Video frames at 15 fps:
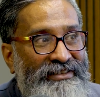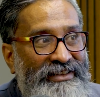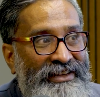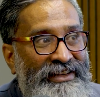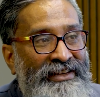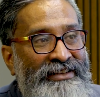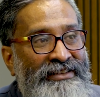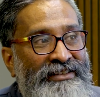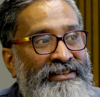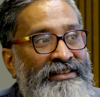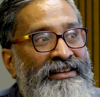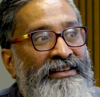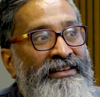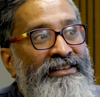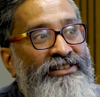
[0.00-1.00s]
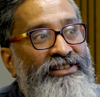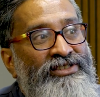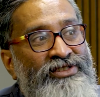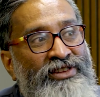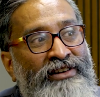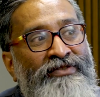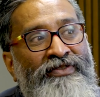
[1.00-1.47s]
in the
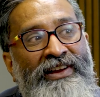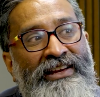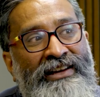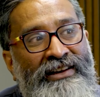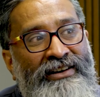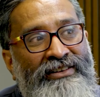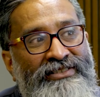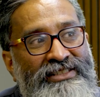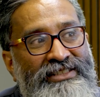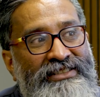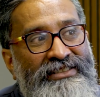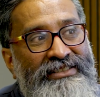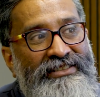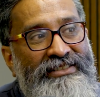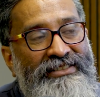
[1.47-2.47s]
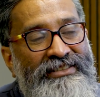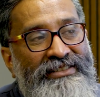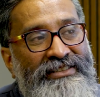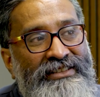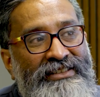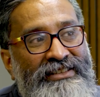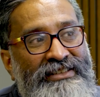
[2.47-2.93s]
stokvel account,
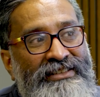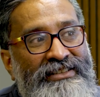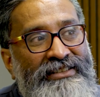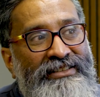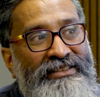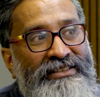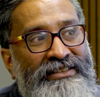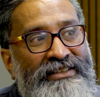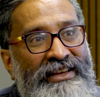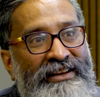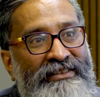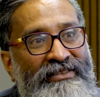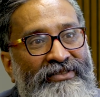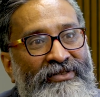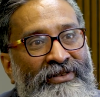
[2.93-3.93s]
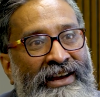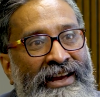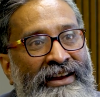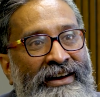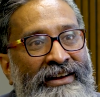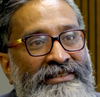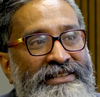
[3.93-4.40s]
then why
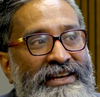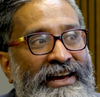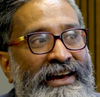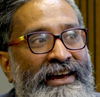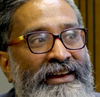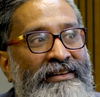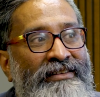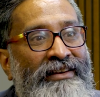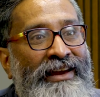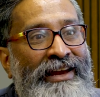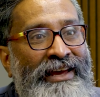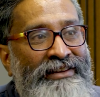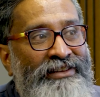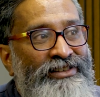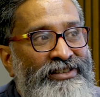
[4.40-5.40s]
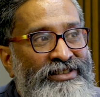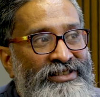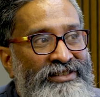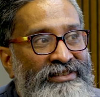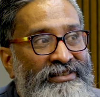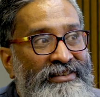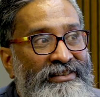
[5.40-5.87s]
can't I
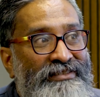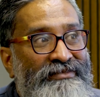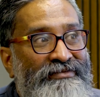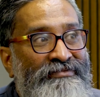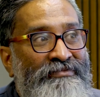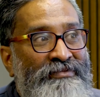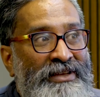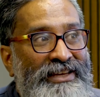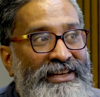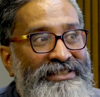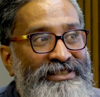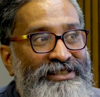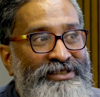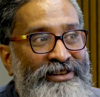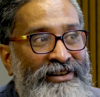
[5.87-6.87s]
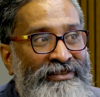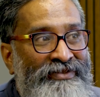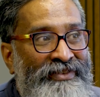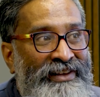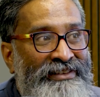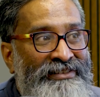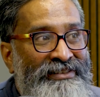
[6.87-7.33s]
lend, me as the
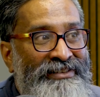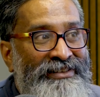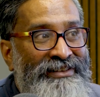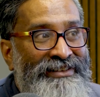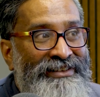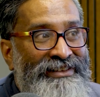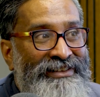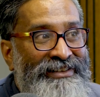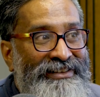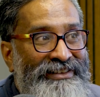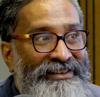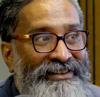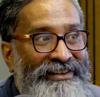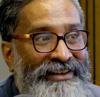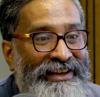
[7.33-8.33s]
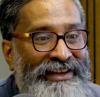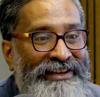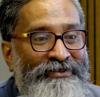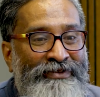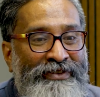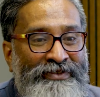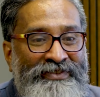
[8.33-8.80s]
stokvel,
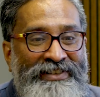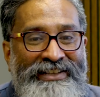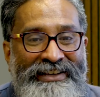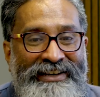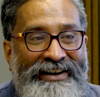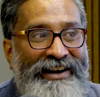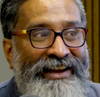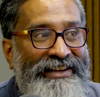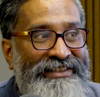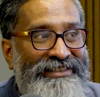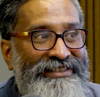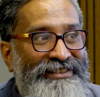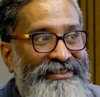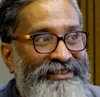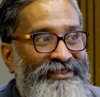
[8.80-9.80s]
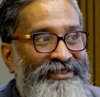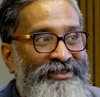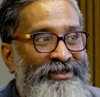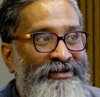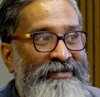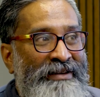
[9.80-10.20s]
lend 15 grand to my